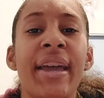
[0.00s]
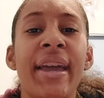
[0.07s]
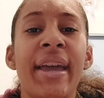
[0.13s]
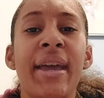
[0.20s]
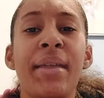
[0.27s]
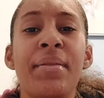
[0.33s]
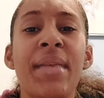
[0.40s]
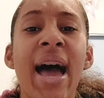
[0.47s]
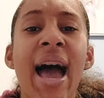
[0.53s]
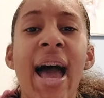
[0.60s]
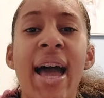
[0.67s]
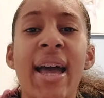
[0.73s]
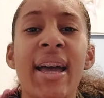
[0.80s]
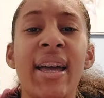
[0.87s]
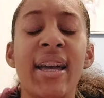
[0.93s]
and
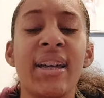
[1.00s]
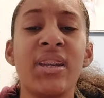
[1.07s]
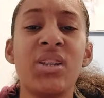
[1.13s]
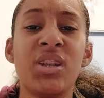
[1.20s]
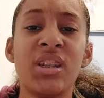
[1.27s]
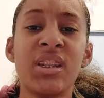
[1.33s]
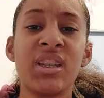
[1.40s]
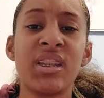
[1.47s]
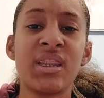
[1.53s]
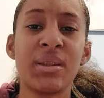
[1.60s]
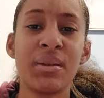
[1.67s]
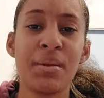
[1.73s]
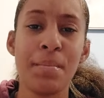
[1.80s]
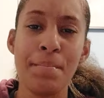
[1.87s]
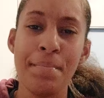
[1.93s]
that
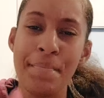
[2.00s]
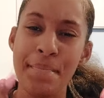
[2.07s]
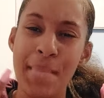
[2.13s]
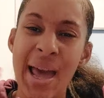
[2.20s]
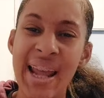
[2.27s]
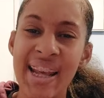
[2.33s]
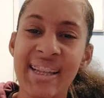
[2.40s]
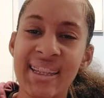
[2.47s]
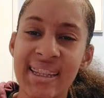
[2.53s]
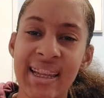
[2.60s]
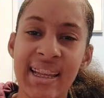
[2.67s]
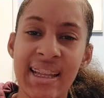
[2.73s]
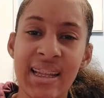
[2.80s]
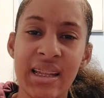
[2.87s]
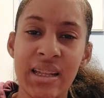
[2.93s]
just
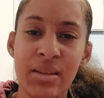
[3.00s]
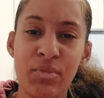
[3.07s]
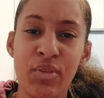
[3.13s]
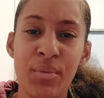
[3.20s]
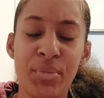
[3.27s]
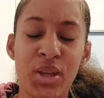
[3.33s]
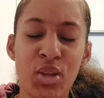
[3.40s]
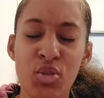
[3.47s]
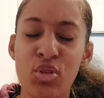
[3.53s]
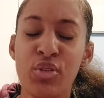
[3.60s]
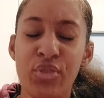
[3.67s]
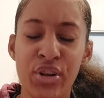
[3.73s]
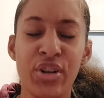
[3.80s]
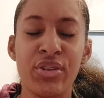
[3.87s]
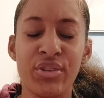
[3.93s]
medicine from the
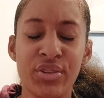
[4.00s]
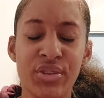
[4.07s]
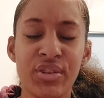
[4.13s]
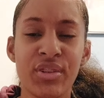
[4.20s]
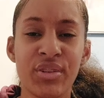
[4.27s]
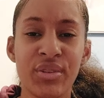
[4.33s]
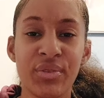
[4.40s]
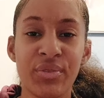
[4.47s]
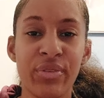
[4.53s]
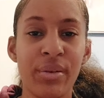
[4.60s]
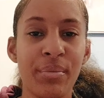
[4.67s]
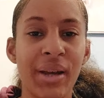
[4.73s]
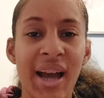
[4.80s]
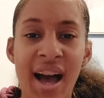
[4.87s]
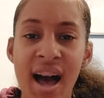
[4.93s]
universe
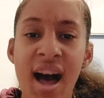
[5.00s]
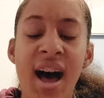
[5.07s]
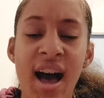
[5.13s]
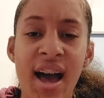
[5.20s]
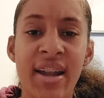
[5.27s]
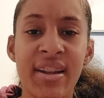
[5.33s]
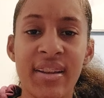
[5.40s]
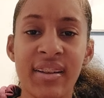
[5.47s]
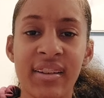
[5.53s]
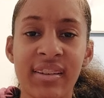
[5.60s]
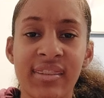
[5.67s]
from god